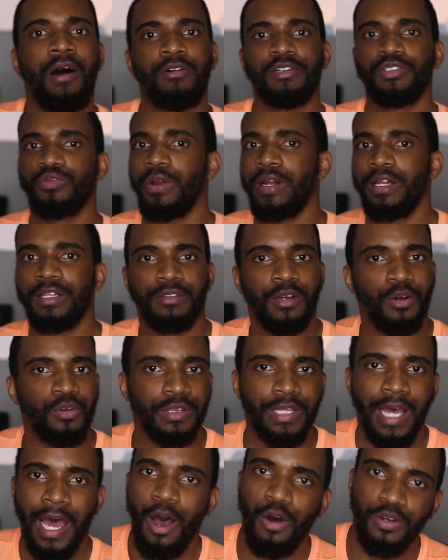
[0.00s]
I was ready to throw
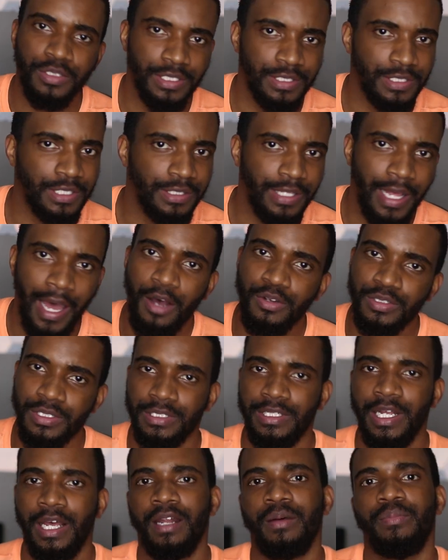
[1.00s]
thousands and
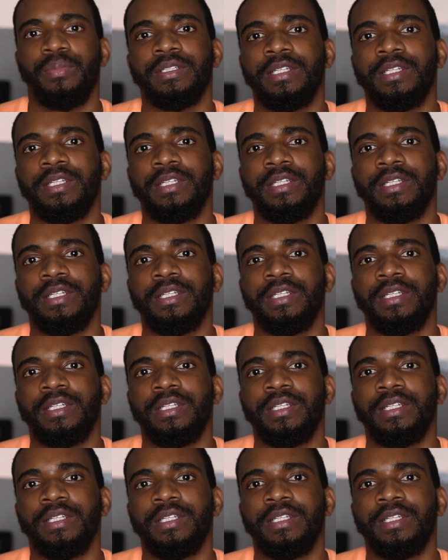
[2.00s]
thousands at it.